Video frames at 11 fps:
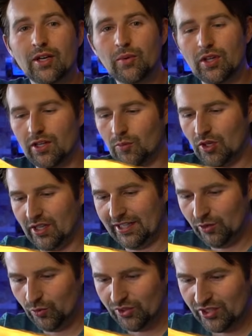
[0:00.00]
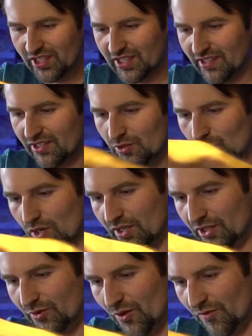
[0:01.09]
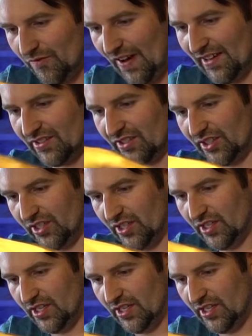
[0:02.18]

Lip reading: gonna put a little more light towards it because I do want it to grow faster.